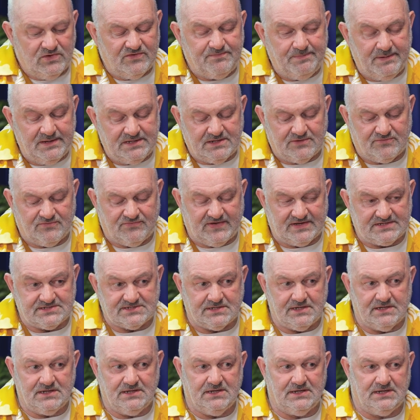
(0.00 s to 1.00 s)
we've been
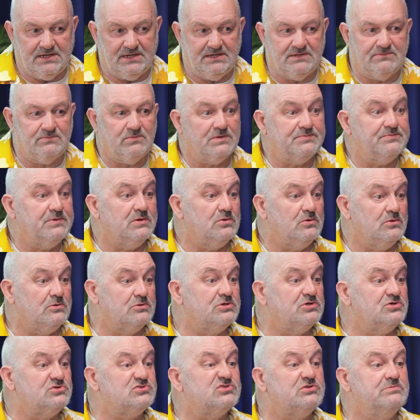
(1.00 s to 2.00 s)
investing in what we
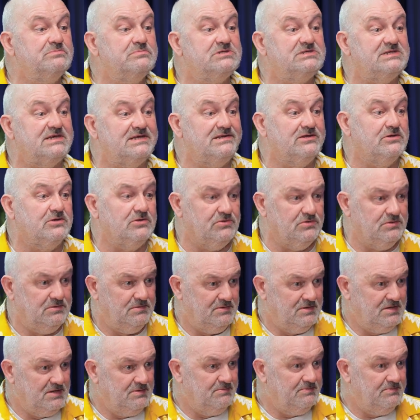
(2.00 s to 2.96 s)
call custom silicon,